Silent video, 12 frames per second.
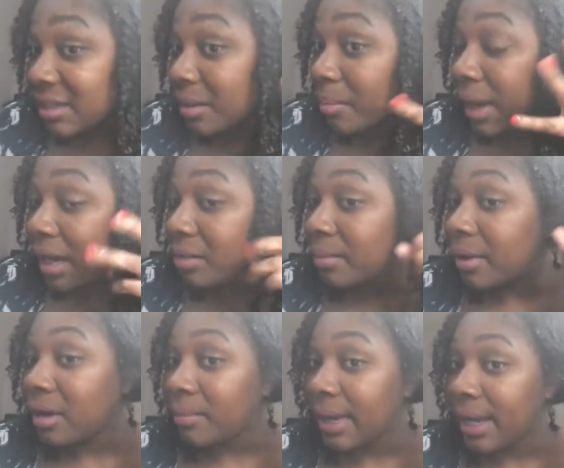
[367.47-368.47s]
The bottom
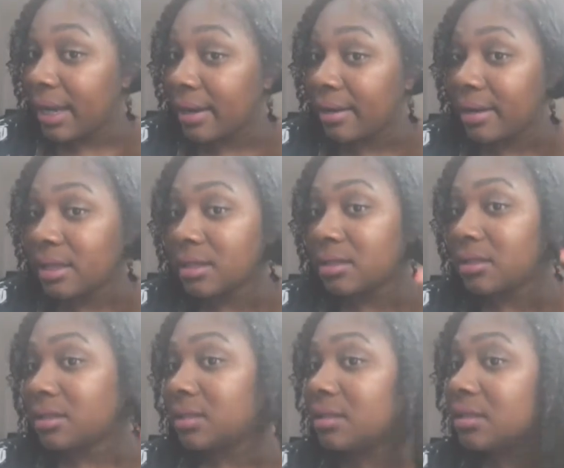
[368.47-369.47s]
part of my hair,
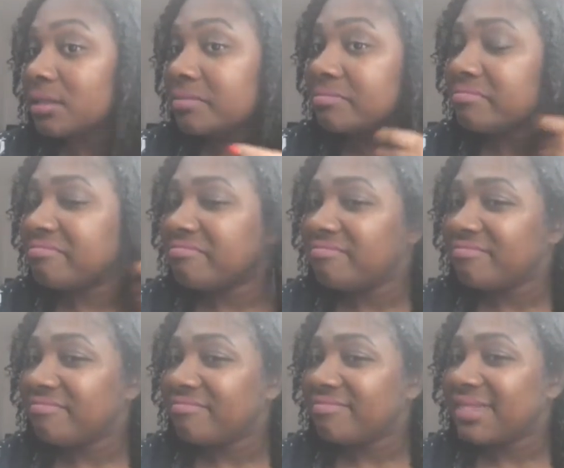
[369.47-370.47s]
it's
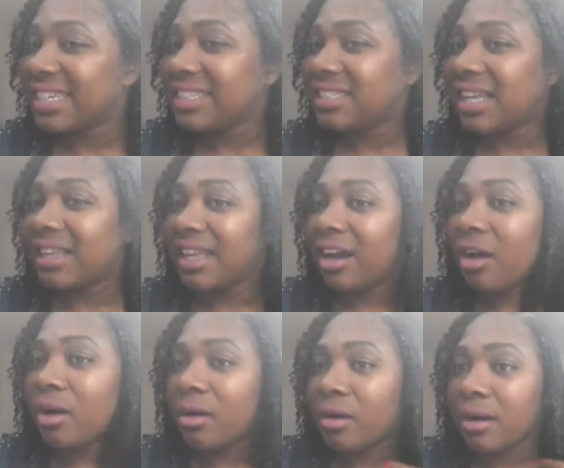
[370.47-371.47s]
not that
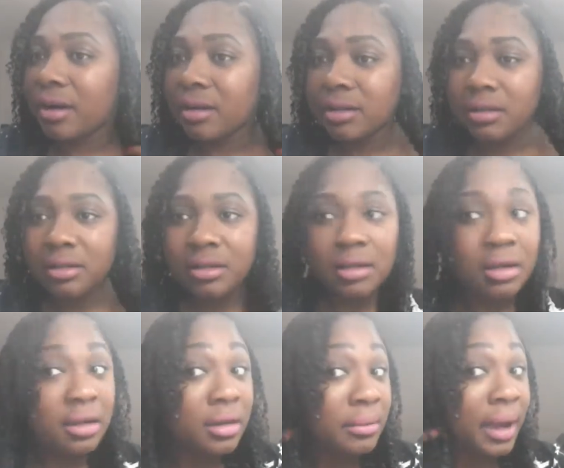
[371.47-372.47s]
hard.
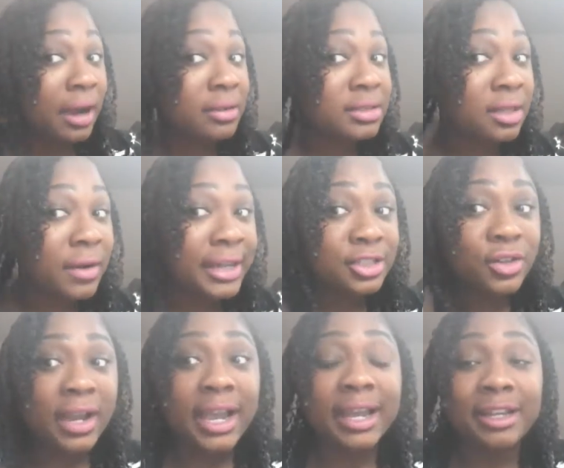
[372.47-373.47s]
Also, I
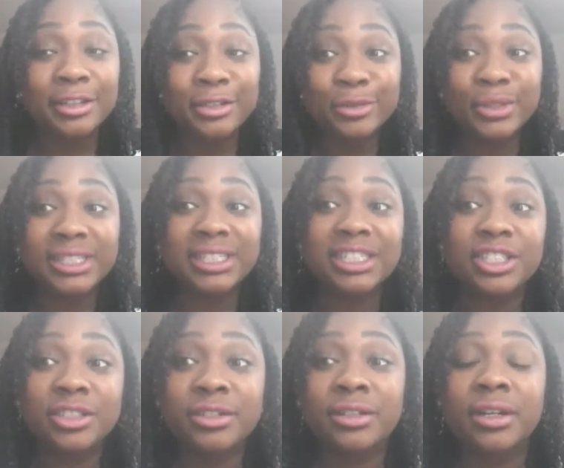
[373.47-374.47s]
tried a new
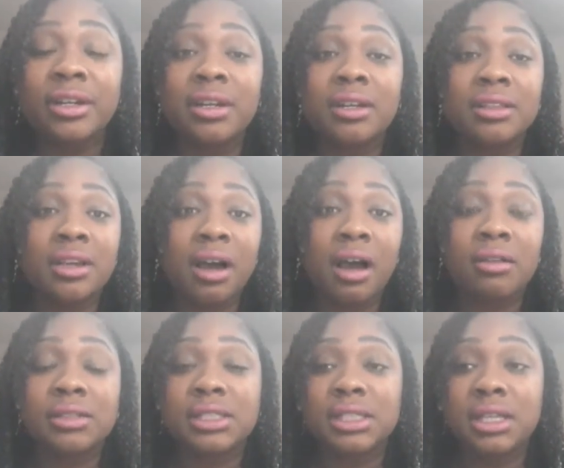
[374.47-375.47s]
conditioner, the
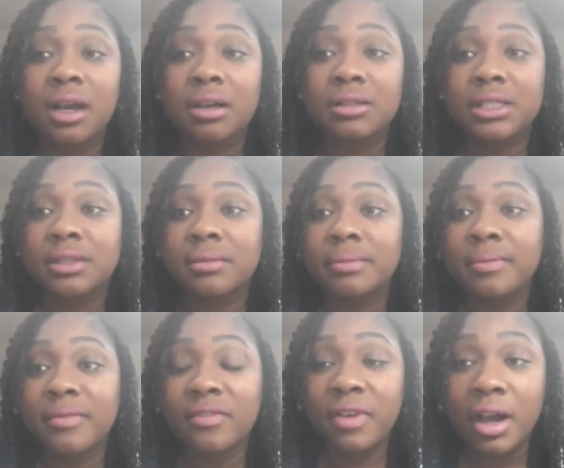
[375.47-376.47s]
Aussie
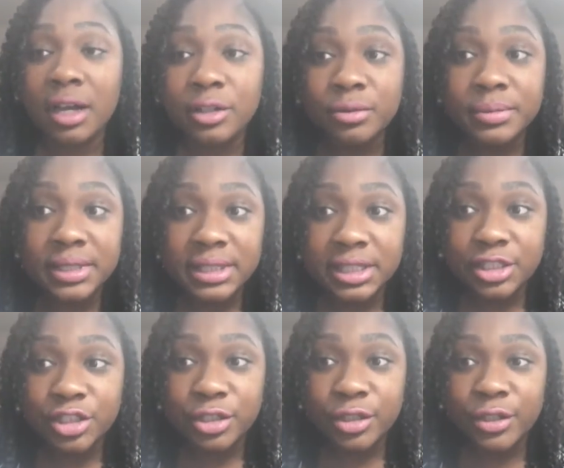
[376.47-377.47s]
Awesome Volume
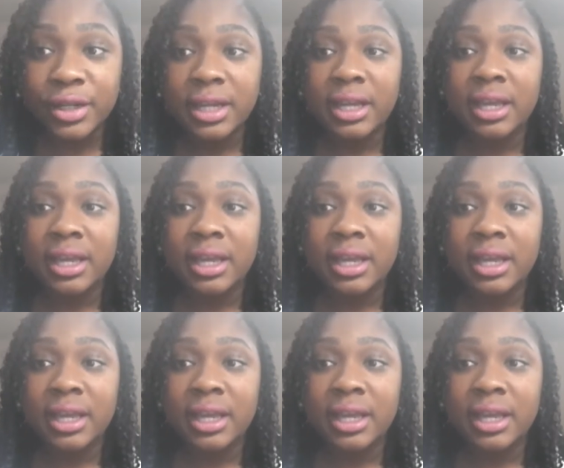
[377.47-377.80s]
Conditioner,